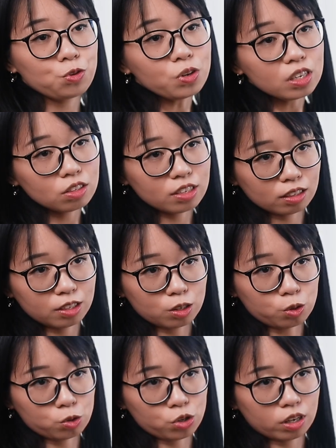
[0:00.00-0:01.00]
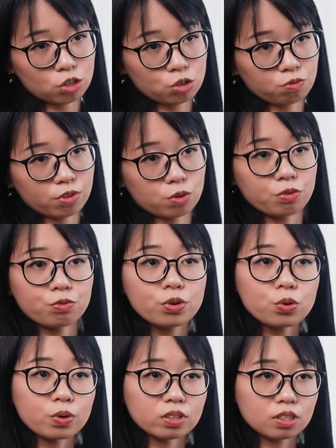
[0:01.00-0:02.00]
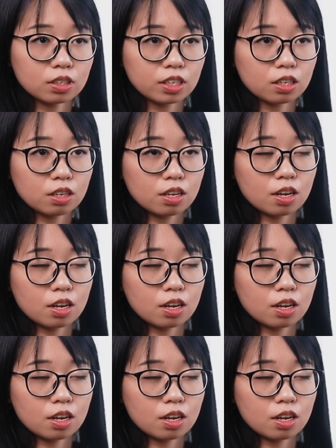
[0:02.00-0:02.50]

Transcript: you conduct negotiation very frequently